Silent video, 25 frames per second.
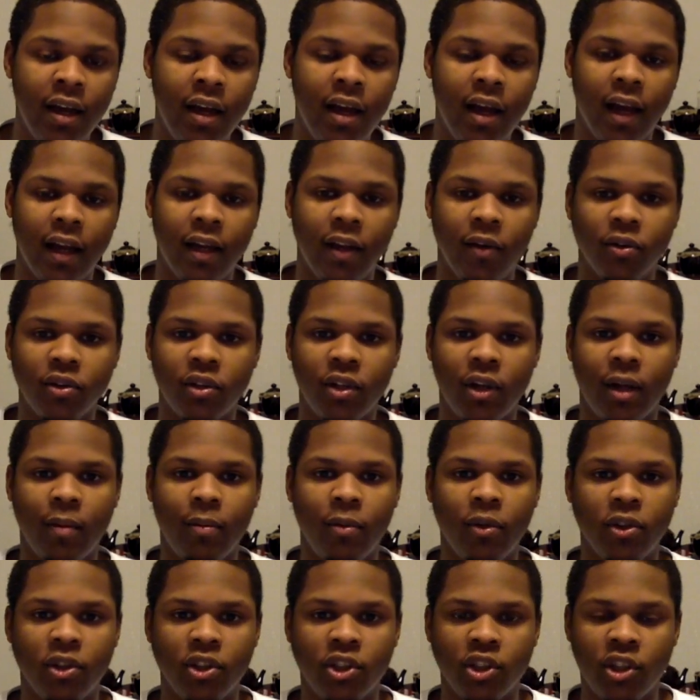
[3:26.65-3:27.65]
and he was
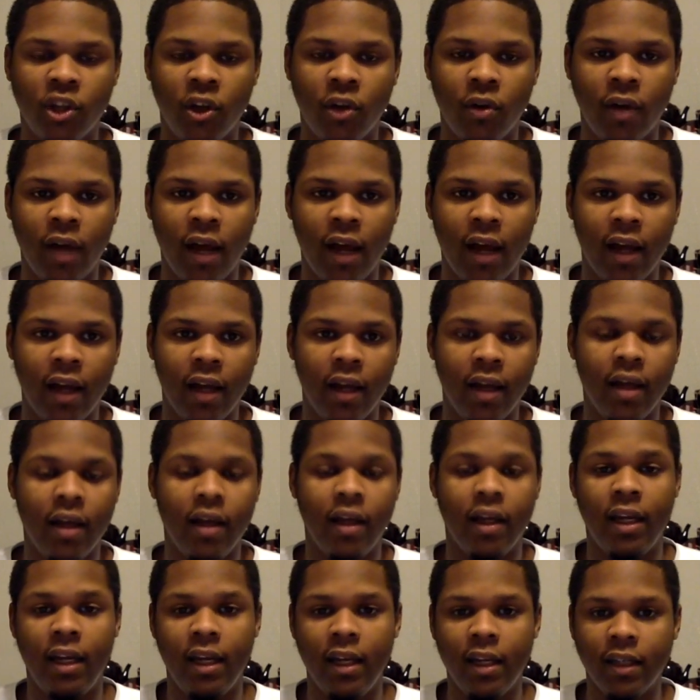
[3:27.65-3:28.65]
able to show that
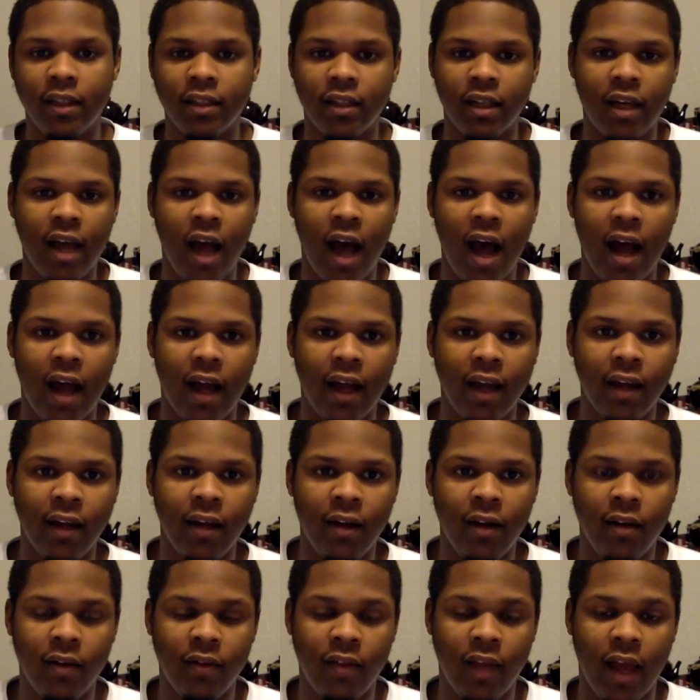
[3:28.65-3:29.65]
he is a guy
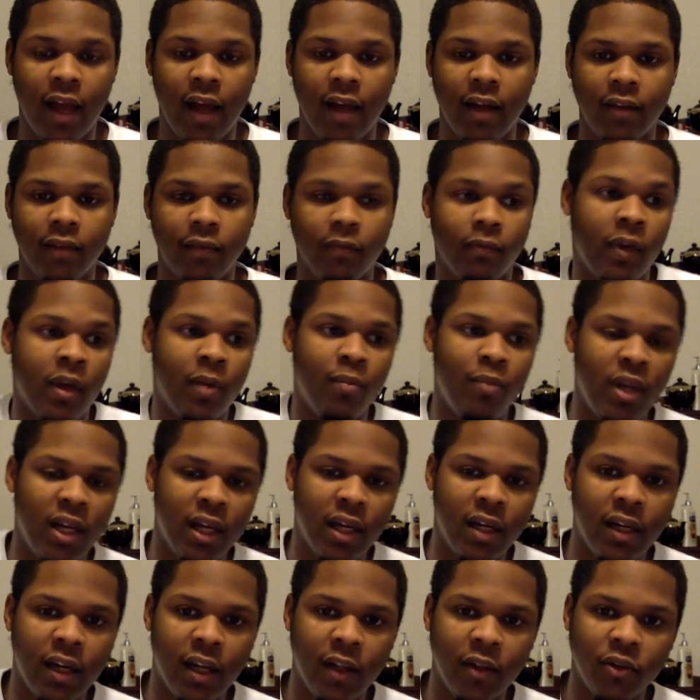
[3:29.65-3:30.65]
that can be
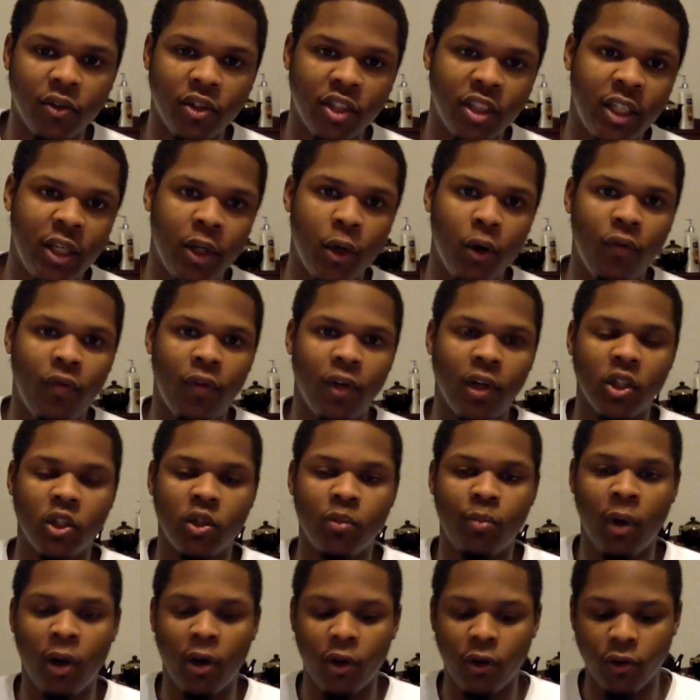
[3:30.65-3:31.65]
another steal for the
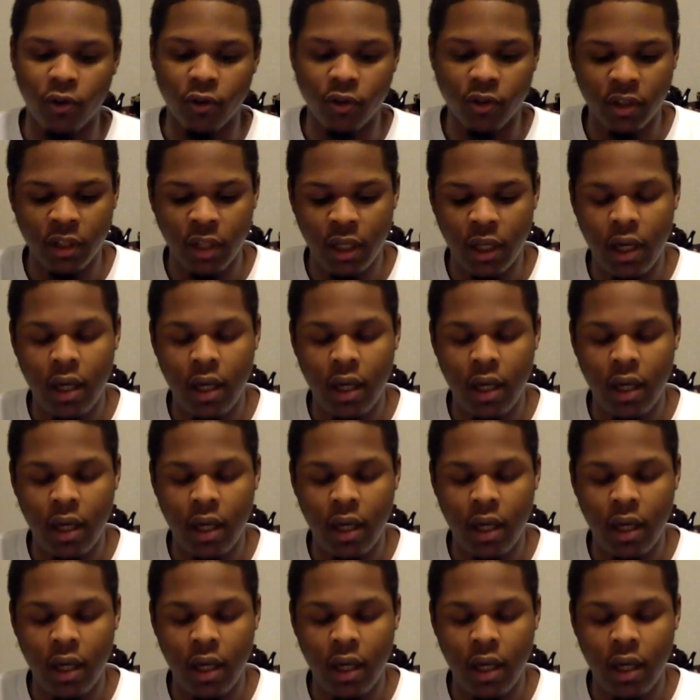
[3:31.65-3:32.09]
Spurs.